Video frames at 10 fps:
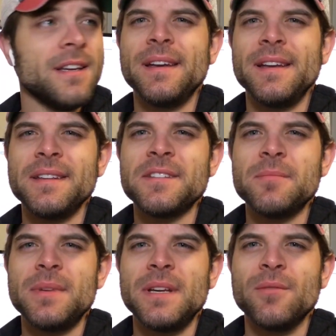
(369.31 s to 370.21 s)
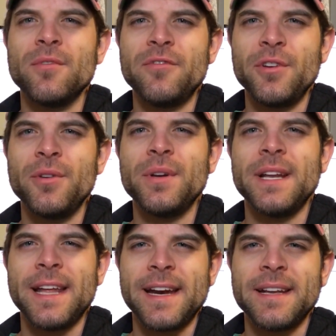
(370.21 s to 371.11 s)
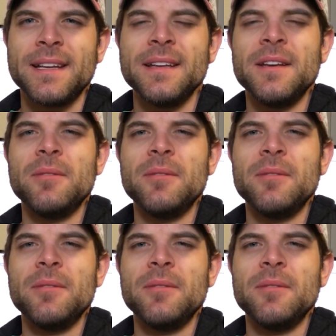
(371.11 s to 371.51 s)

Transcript: It needs to be reviewed and edited